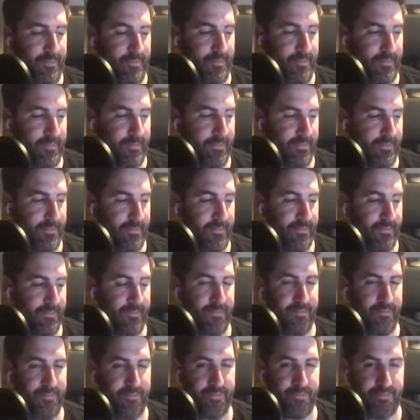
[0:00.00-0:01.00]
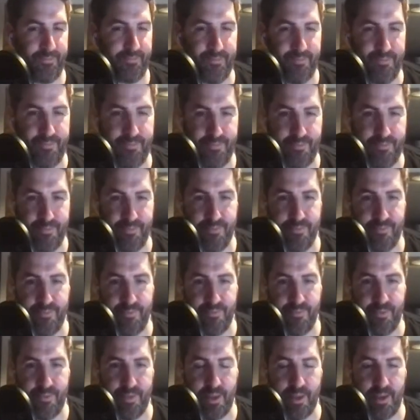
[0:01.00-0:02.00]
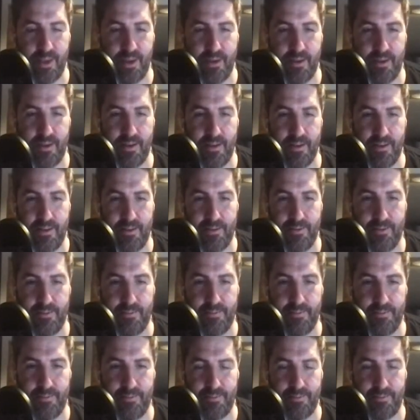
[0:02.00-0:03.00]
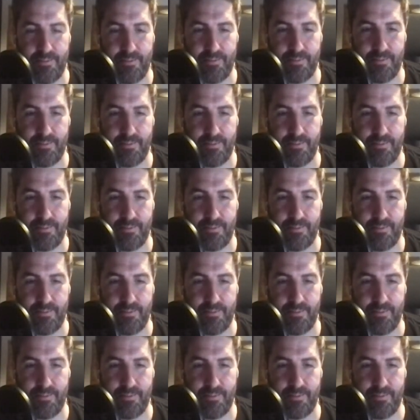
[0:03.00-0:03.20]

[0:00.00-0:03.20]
[no speech]